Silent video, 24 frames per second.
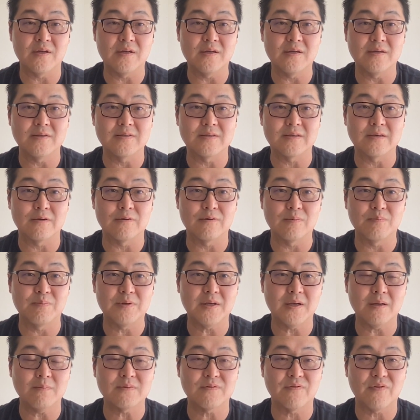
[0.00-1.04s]
And so it
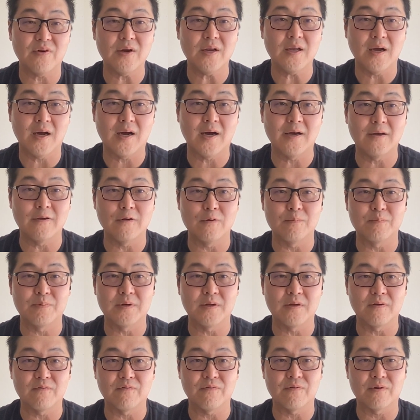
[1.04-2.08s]
becomes very
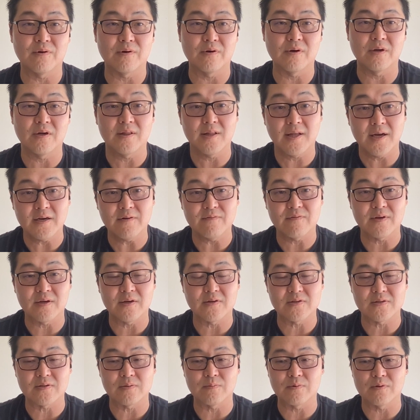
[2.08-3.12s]
eye-opening for a lot of
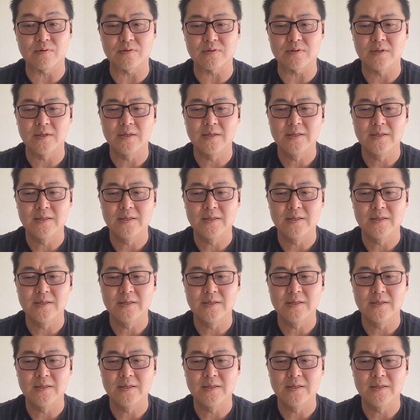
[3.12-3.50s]
customers